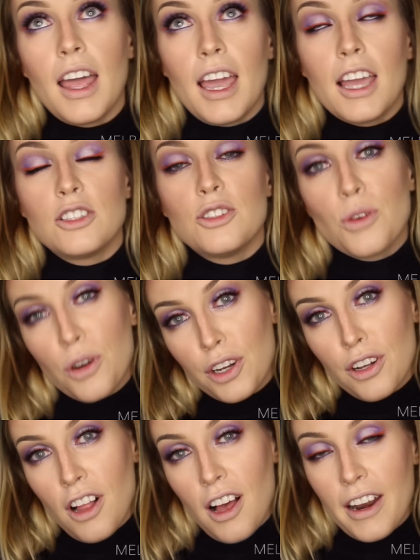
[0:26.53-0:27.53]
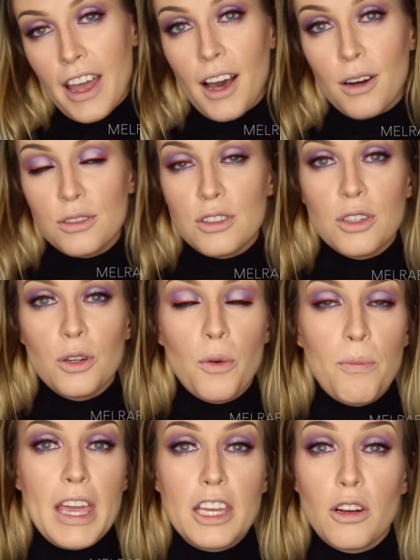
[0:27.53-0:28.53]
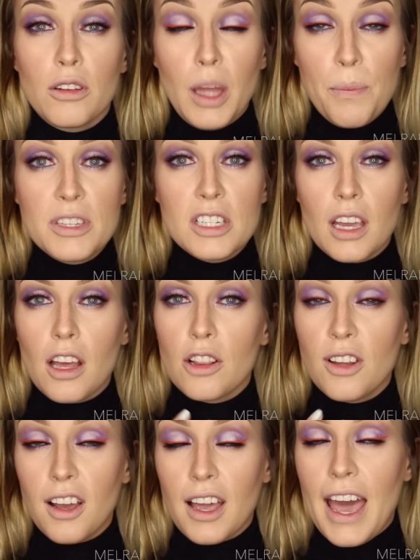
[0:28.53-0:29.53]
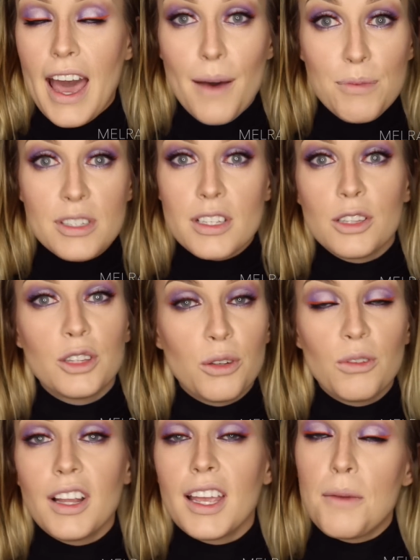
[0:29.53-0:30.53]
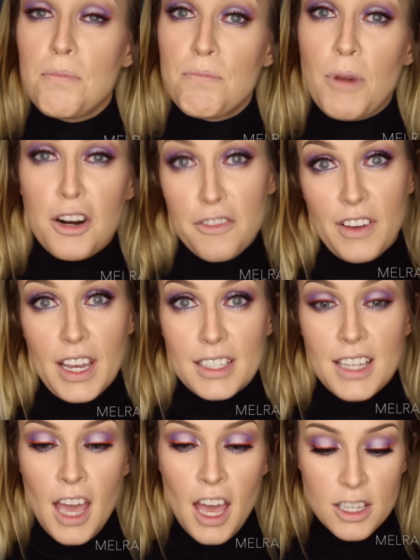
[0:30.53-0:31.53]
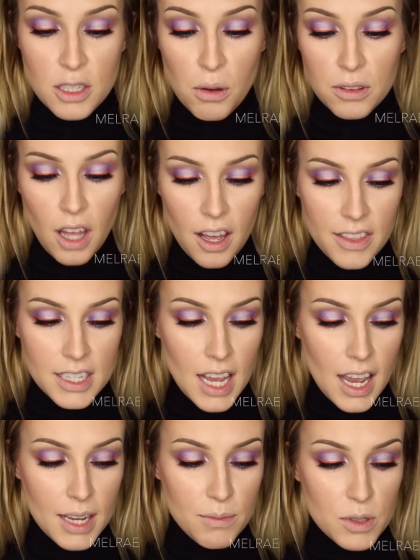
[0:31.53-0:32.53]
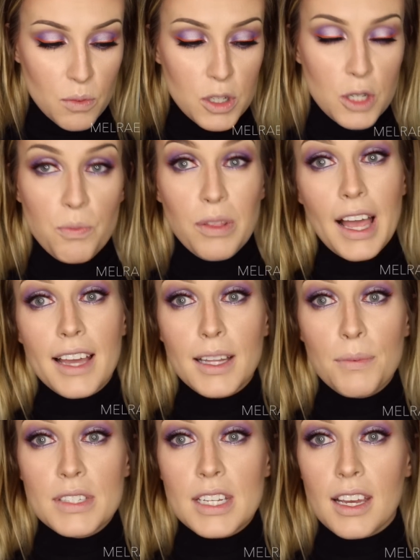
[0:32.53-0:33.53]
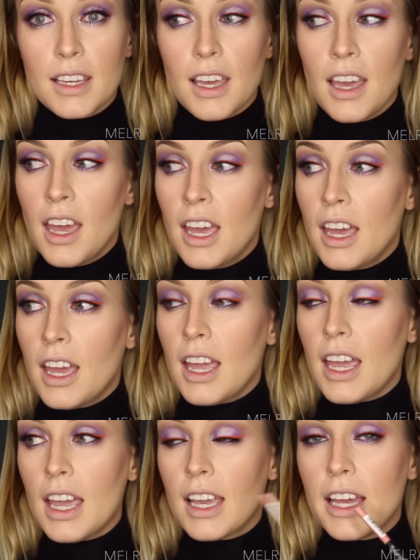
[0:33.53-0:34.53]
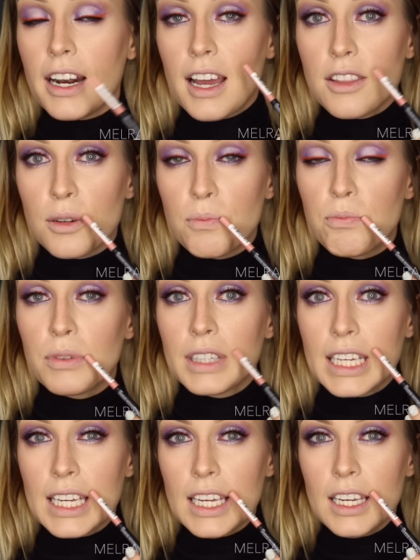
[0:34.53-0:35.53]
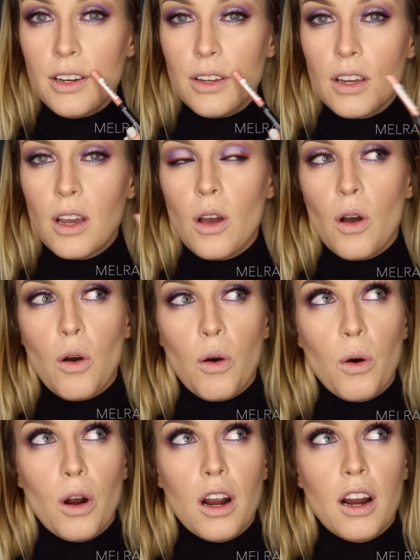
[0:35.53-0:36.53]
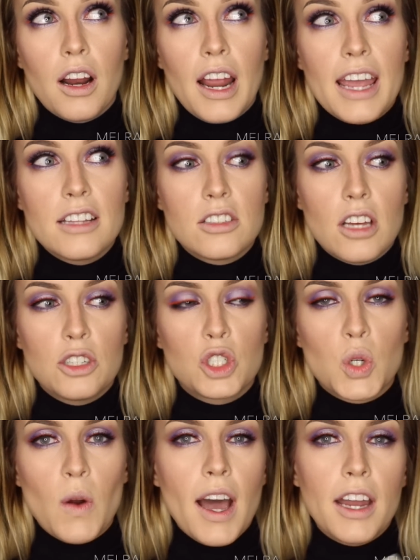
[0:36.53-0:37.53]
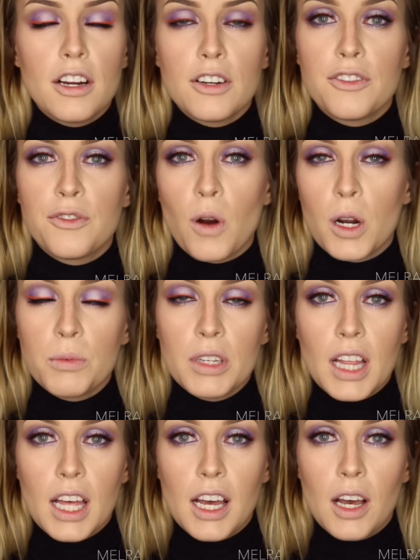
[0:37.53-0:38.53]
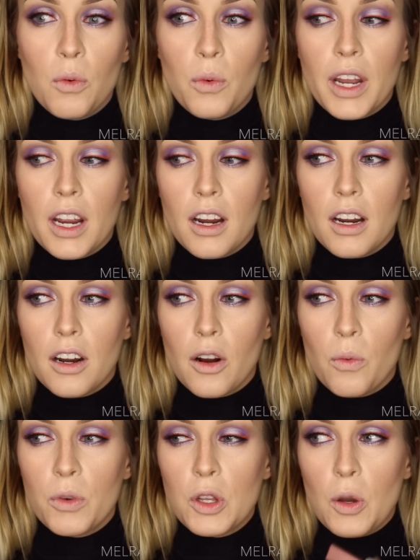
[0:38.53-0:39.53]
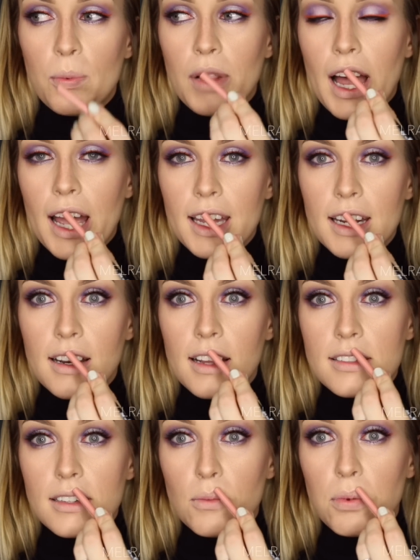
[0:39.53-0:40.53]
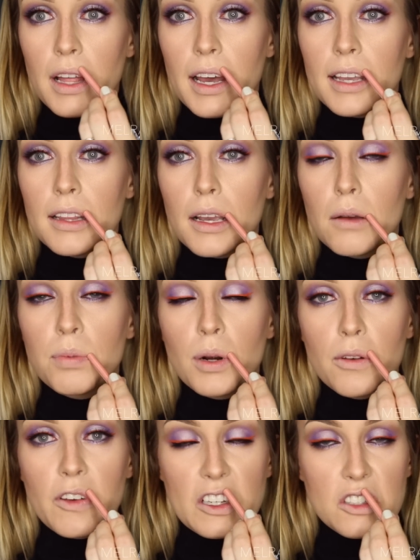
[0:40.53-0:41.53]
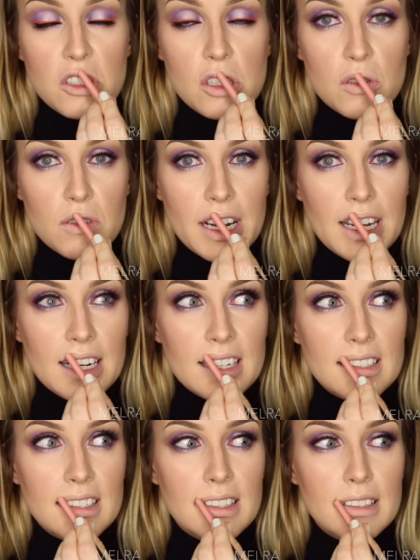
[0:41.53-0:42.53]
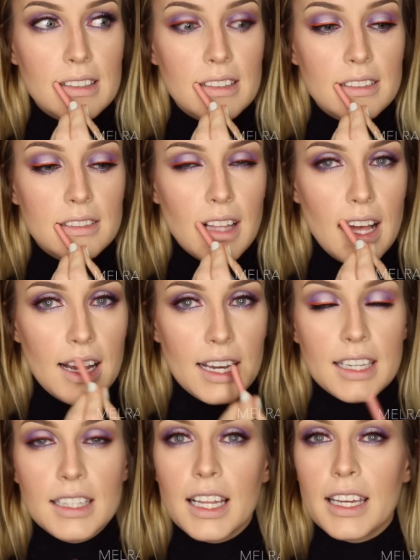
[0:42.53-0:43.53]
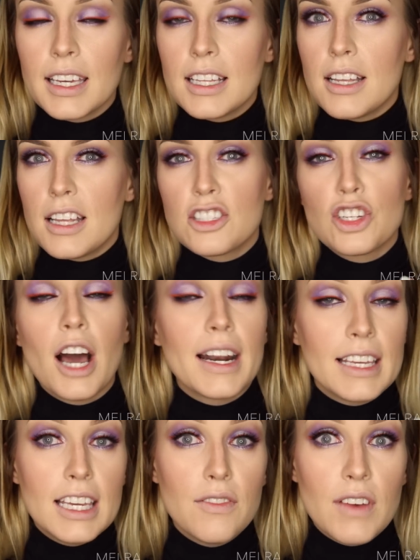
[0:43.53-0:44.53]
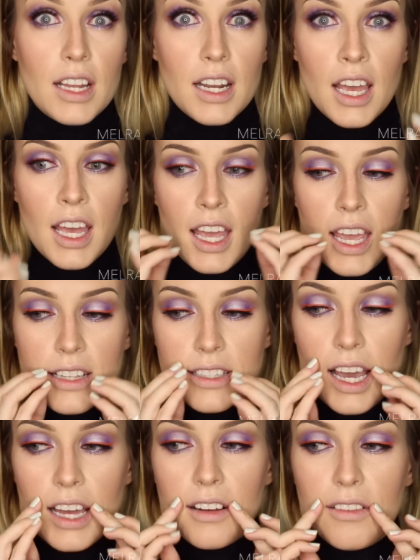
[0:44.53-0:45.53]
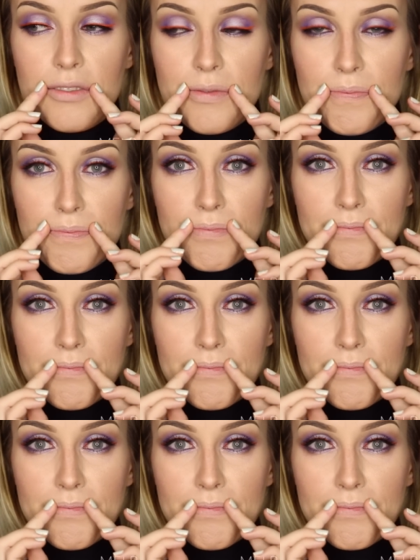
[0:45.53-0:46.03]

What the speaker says: a tutorial on how to make your lipstick look absolutely perfect. So a lot of the times when you apply lipstick, it can either bleed or it's a drier formula where when you apply it, it doesn't apply in like a perfect straight line. Like it's not even, it's kind of